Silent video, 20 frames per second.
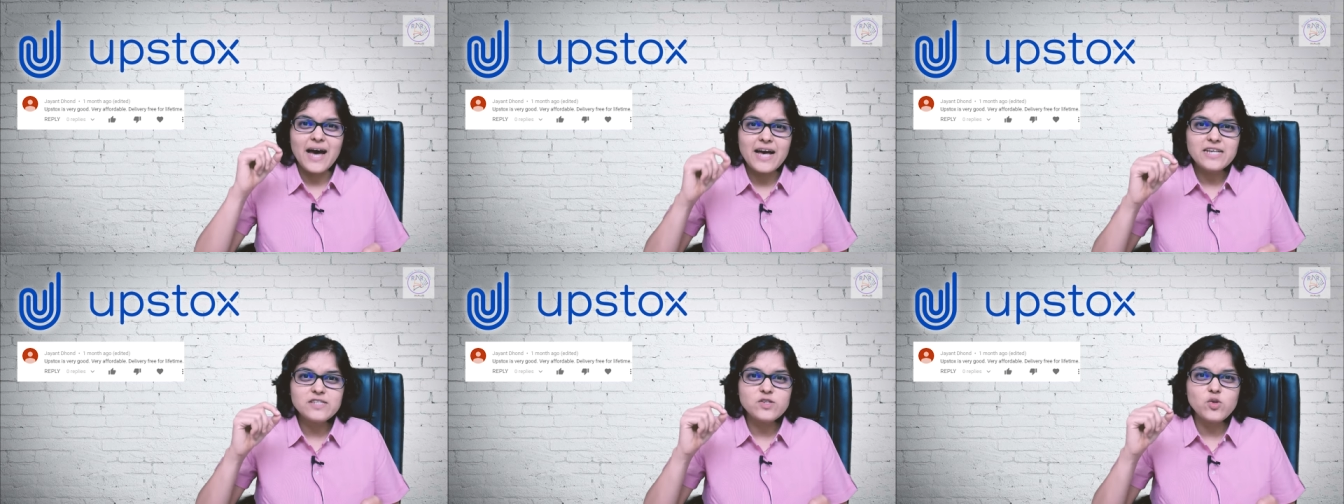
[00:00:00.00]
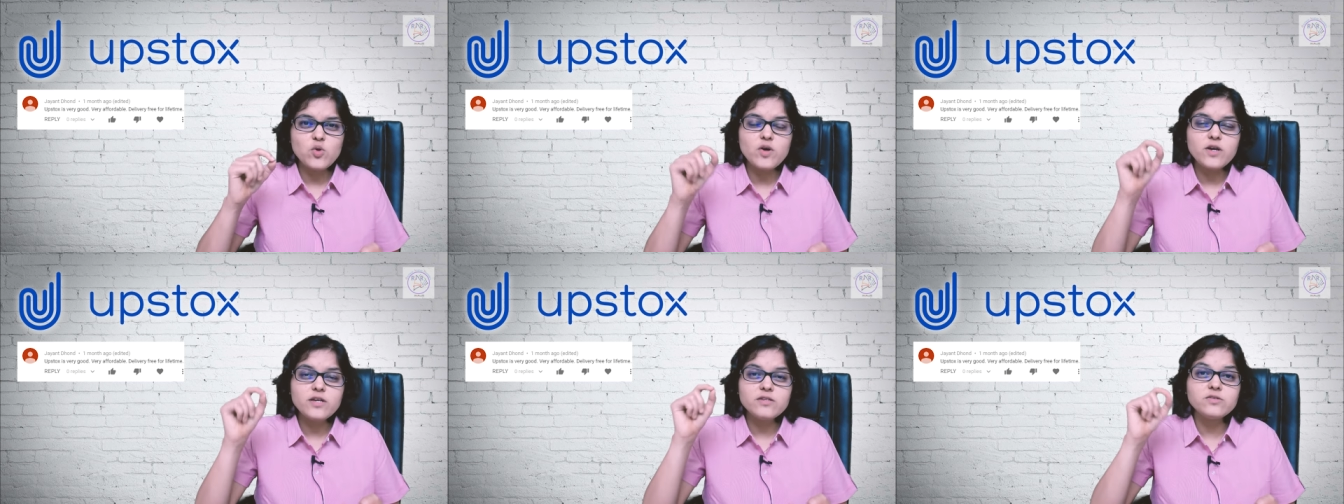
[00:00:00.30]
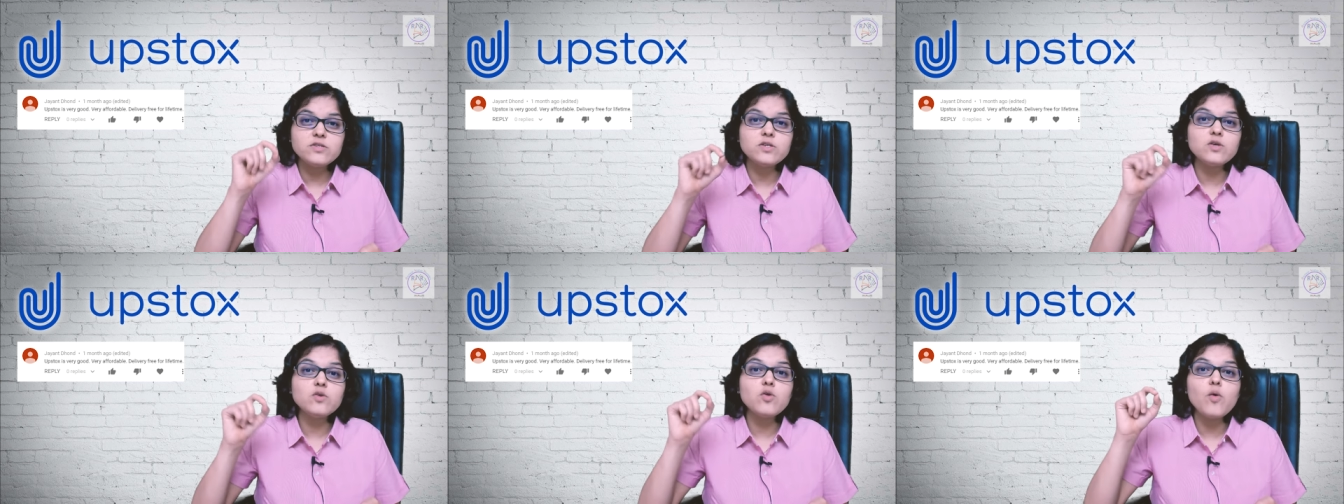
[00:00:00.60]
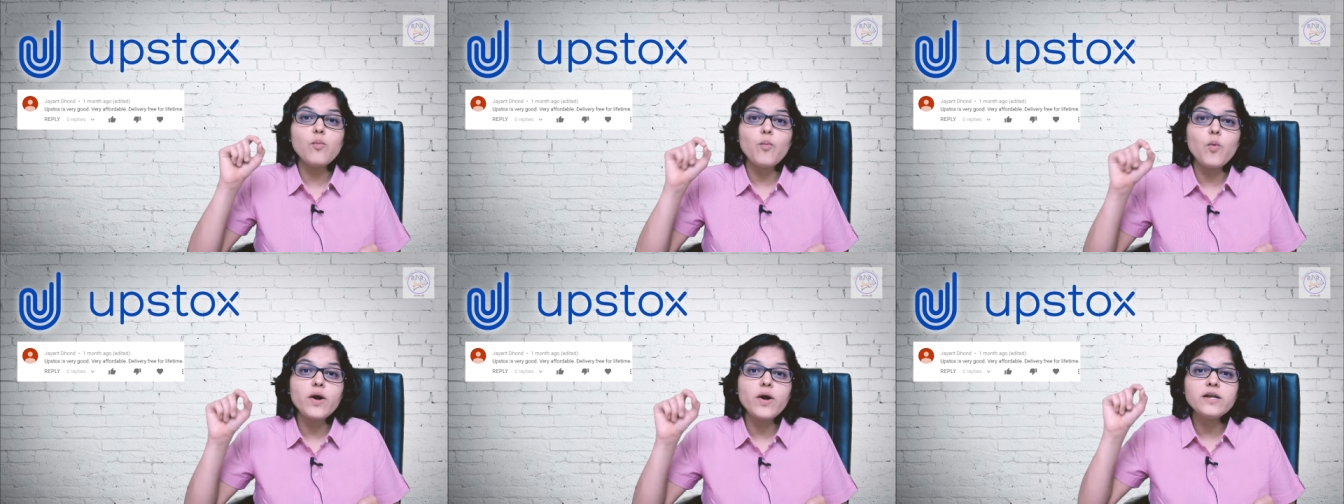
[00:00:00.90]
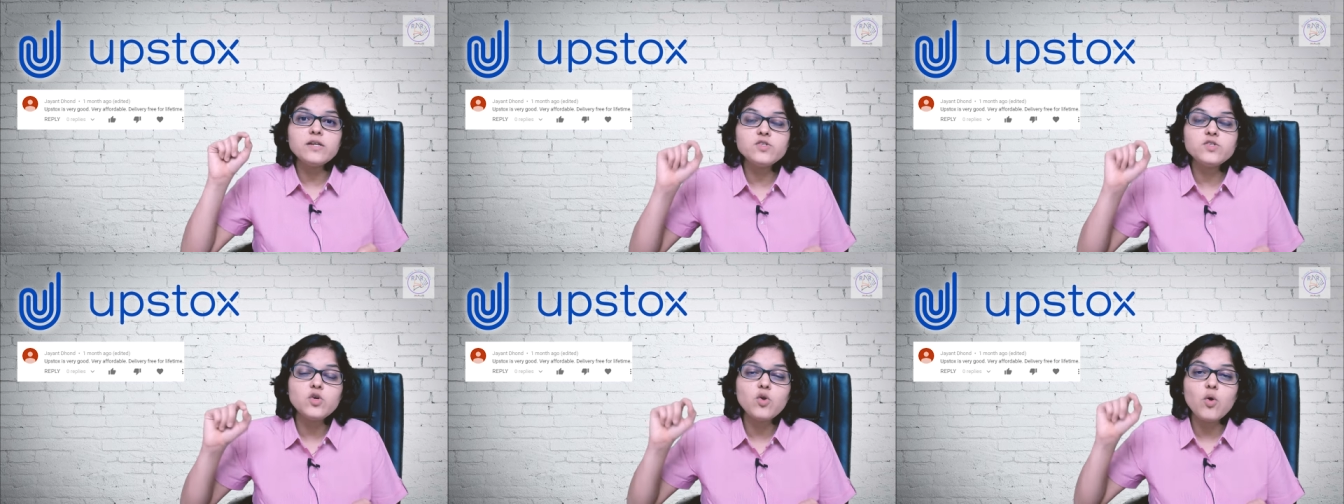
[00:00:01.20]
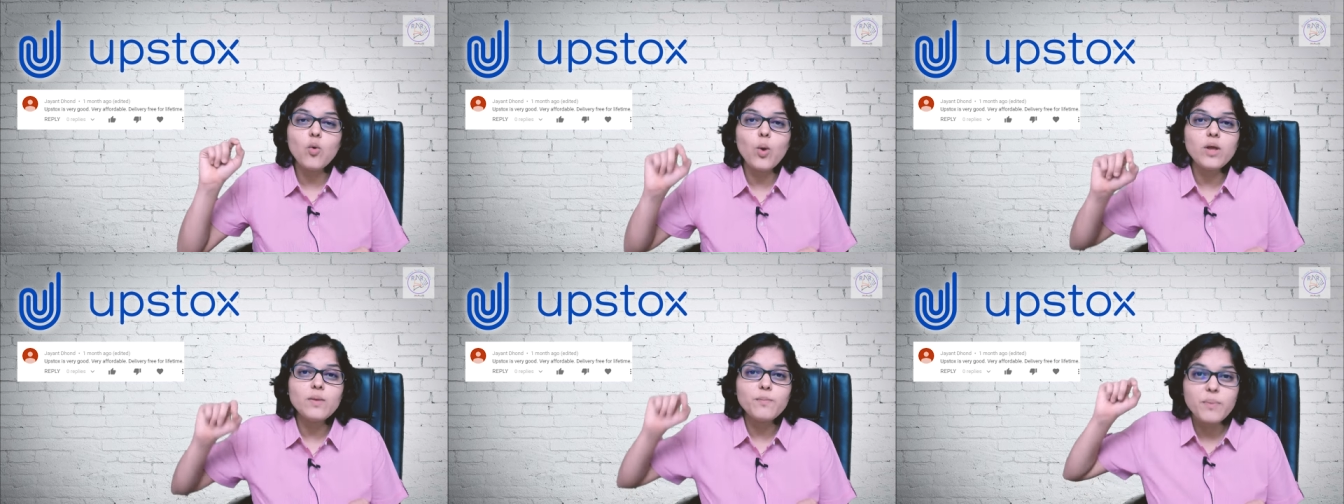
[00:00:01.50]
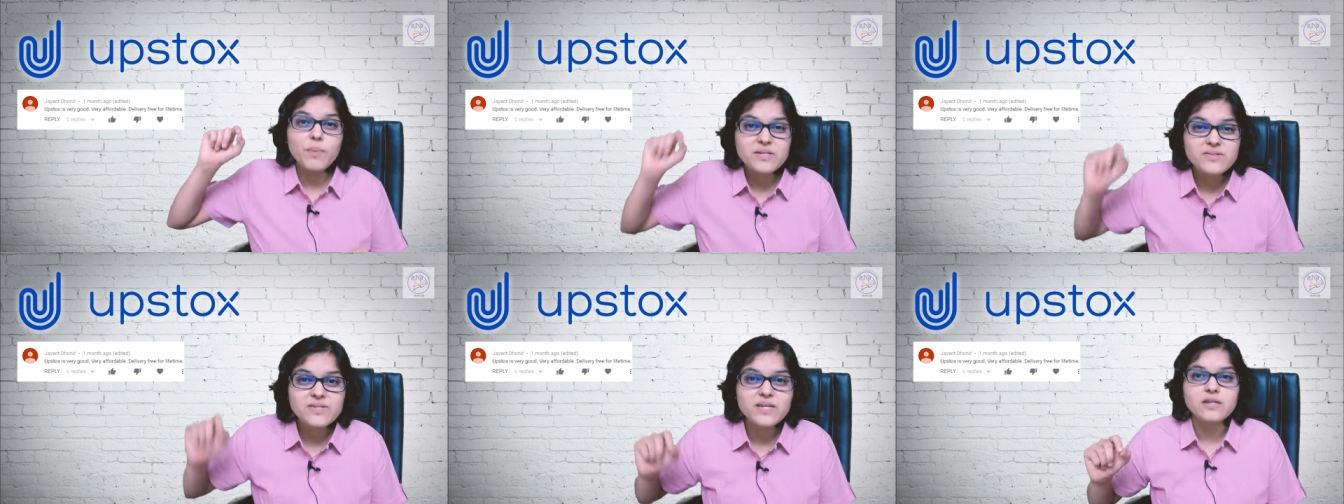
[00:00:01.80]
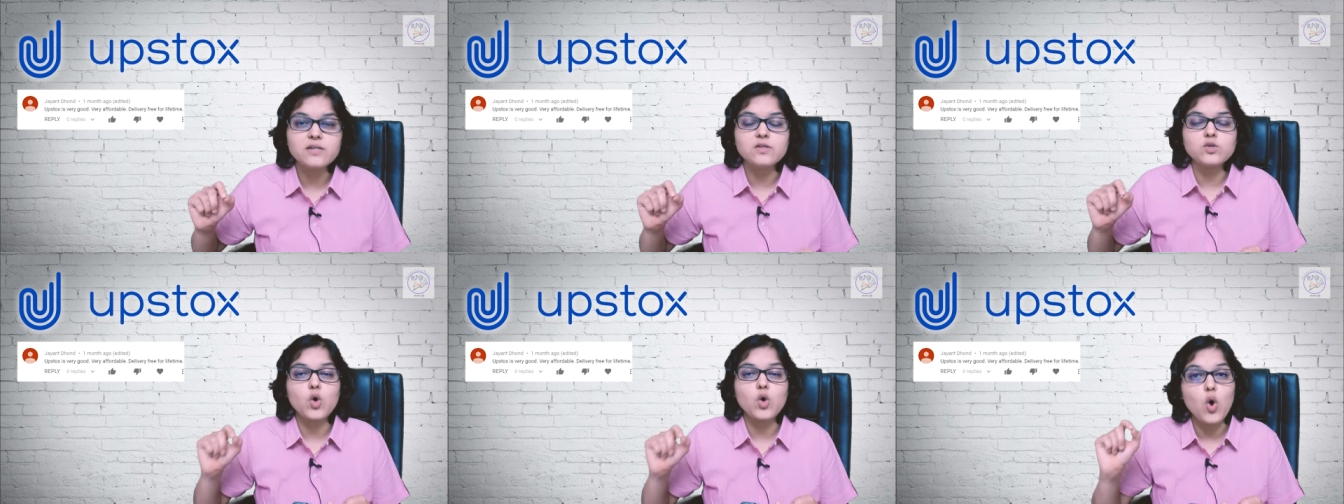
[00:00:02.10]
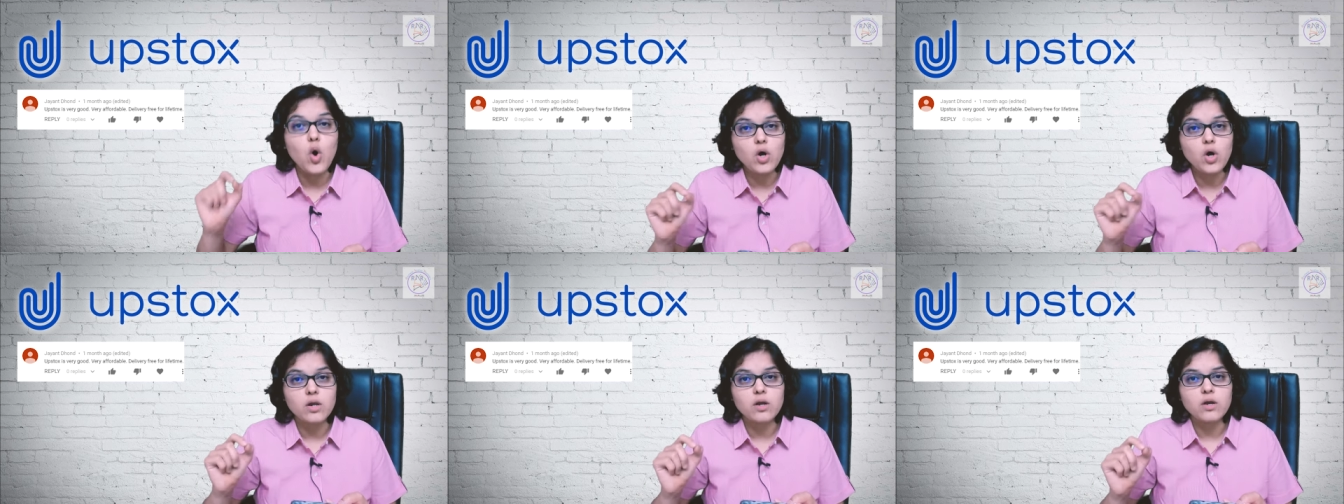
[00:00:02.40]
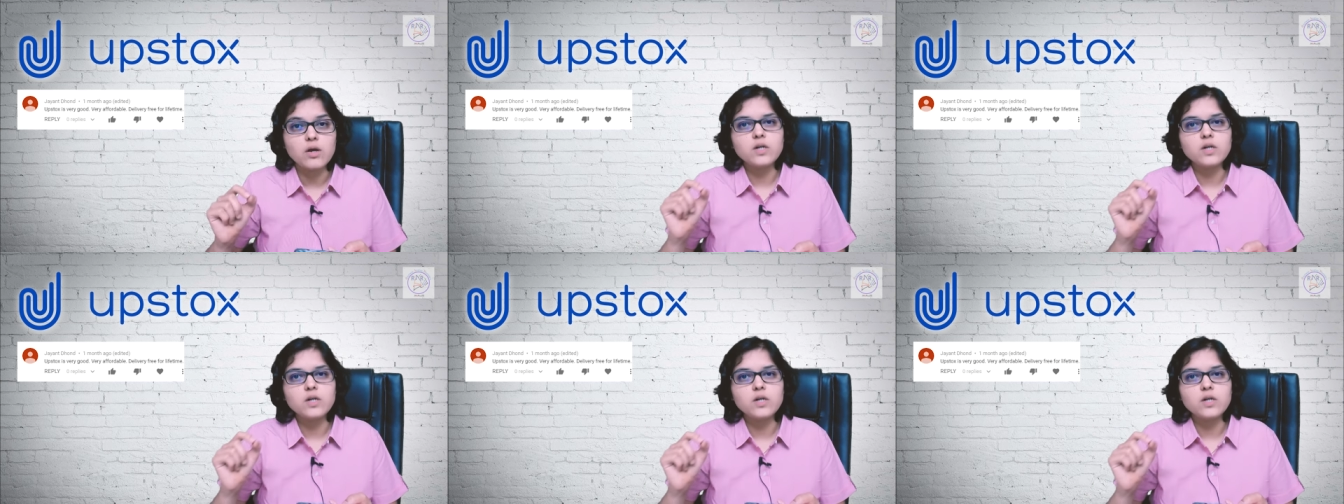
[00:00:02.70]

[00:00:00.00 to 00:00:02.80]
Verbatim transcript: as low as zero point zero one percent or